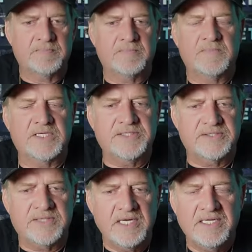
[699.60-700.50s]
This
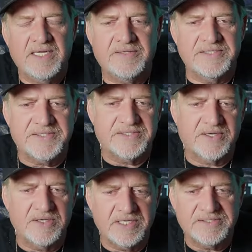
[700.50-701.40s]
is a
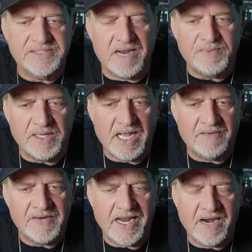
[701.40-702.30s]
good example of
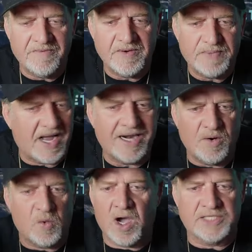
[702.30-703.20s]
I don't
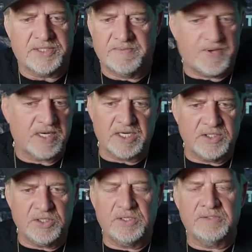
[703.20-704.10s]
watch the fucking
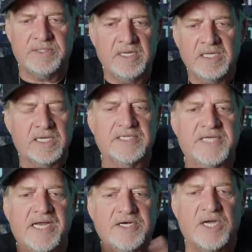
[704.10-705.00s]
news because
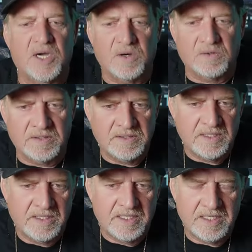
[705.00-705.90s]
I know
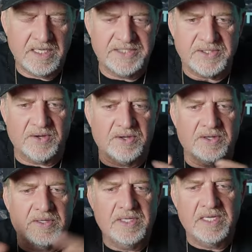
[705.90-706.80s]
it's
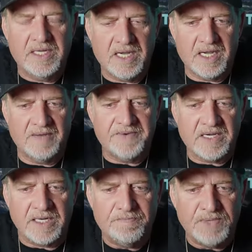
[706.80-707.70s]
all a
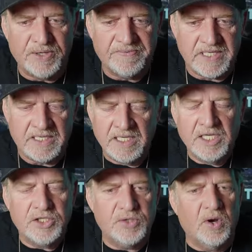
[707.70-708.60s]
fucking movie.
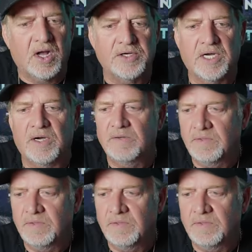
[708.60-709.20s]
You all know.